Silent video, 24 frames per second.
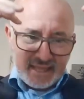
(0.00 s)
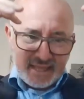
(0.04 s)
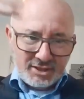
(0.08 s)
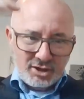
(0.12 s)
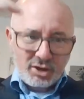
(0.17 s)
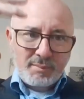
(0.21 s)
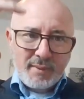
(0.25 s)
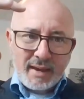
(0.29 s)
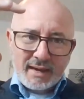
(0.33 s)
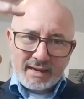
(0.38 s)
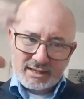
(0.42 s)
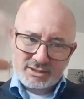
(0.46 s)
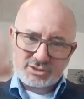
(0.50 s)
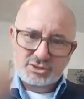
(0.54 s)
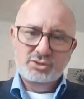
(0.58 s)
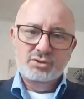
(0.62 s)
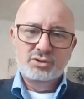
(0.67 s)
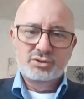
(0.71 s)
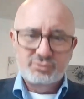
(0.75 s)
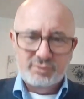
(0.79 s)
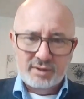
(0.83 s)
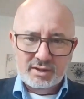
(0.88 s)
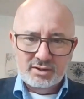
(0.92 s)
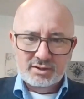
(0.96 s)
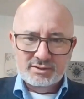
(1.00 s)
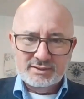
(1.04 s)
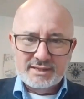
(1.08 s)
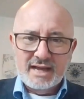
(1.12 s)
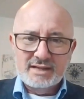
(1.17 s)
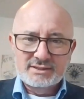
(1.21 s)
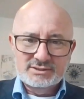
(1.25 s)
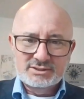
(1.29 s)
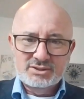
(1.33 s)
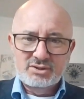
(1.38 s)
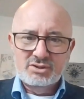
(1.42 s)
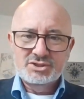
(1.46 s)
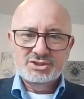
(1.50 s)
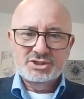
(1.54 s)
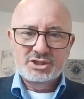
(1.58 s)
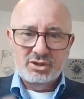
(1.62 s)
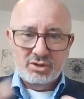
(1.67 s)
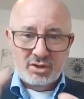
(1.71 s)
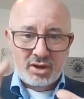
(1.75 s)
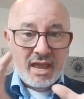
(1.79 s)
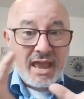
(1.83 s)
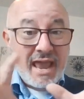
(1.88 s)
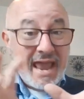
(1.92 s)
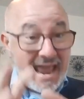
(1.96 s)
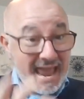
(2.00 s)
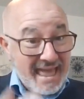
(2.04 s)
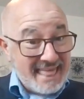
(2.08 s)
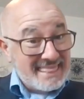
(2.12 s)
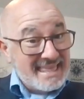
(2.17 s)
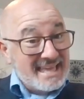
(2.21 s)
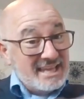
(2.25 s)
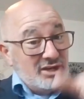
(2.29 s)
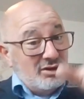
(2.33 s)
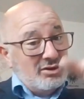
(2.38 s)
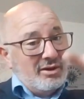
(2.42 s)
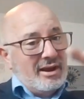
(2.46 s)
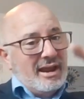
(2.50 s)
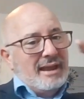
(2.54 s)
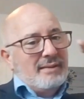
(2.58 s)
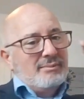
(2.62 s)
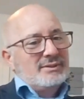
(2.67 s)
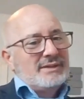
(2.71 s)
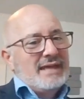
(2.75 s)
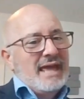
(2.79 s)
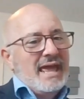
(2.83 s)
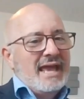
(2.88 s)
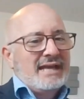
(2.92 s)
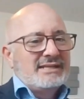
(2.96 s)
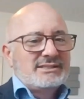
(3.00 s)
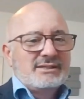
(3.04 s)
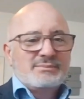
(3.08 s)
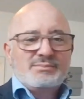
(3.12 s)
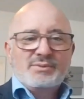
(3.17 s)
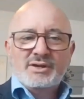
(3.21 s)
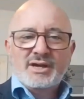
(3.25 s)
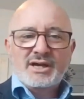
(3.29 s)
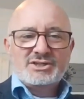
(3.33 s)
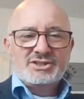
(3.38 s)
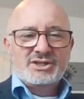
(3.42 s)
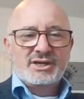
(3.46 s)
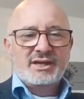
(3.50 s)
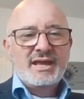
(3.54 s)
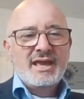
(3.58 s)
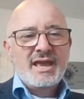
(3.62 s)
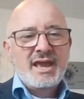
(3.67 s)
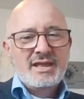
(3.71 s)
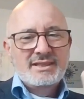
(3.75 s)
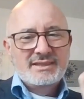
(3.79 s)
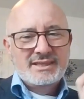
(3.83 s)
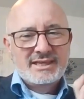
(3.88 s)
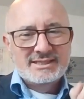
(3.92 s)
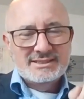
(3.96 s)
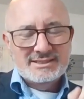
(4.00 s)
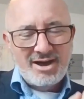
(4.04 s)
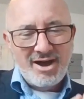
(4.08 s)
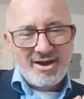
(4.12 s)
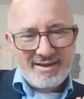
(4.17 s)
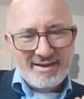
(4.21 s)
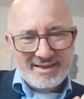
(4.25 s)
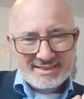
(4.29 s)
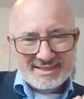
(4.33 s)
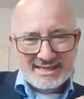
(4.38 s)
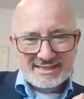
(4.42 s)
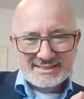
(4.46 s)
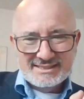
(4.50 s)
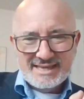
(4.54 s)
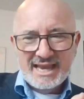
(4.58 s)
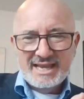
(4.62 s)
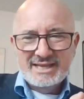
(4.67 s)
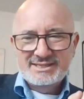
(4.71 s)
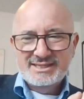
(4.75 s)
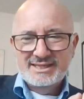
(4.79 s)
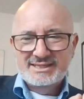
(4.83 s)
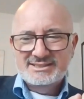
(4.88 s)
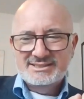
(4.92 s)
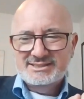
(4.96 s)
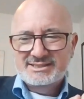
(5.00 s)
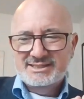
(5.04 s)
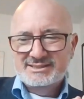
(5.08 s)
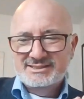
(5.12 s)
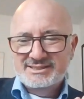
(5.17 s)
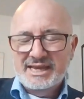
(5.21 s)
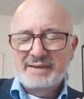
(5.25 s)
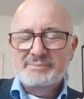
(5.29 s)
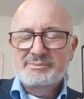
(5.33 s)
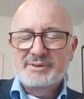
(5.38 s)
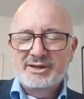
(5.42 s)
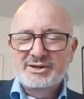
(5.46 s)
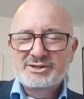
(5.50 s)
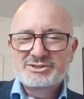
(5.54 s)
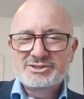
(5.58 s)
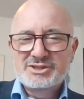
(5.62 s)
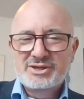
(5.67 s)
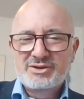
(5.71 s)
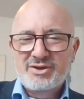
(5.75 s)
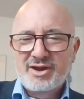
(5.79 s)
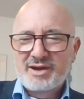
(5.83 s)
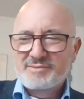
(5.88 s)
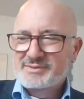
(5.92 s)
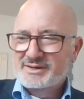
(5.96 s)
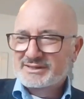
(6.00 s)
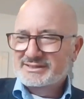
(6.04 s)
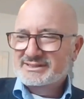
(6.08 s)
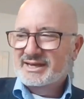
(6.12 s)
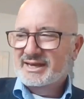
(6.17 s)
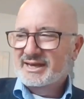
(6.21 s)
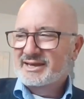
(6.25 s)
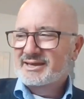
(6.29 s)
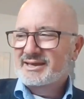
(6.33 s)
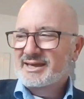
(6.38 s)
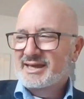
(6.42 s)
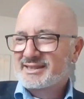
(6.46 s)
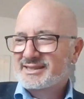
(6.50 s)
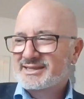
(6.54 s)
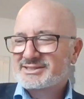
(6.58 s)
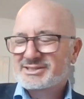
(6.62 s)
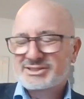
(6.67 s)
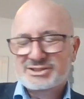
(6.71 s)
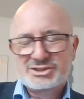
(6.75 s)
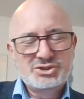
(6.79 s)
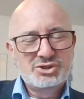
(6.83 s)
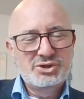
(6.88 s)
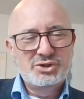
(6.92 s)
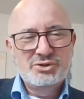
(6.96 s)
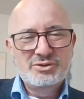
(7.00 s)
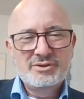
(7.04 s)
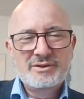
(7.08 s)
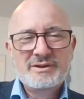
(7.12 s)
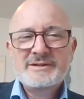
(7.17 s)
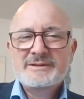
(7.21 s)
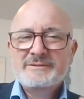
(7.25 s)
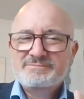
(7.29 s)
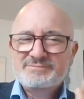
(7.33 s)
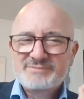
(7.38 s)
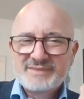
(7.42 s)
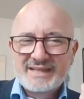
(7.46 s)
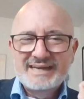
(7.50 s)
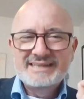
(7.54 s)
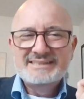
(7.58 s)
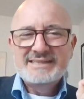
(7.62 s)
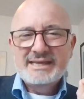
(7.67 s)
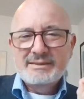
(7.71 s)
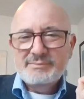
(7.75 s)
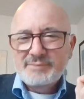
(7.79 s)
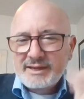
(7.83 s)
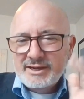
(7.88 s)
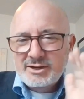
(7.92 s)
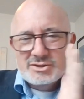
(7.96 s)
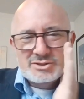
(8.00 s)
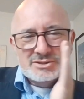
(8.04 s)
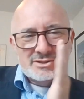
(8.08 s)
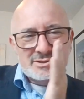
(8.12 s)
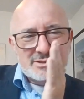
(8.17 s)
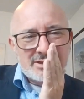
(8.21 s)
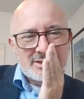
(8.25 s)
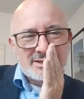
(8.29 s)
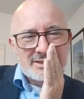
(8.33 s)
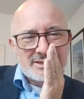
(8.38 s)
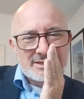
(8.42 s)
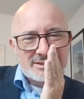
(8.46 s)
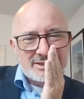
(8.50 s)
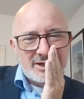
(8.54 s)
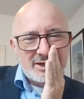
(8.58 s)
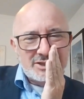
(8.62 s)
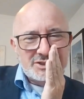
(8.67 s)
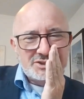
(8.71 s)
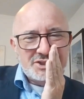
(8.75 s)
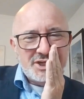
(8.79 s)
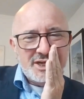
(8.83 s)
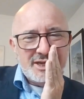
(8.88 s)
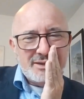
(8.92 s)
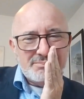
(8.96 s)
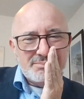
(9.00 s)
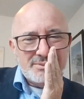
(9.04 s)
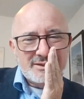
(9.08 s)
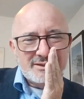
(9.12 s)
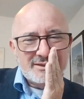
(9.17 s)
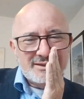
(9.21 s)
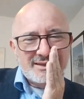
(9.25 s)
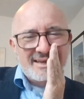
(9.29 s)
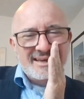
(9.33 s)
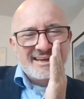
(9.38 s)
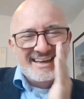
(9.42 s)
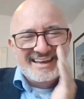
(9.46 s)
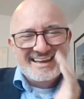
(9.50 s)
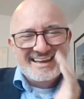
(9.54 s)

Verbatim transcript: and then they're making two hundred thousand dollars or three hundred thousand dollars a year, and then you're able to exit production. These, these eight, these team leaders, though, I'm going to tell you, and this is true, a lot of team leaders are cheap.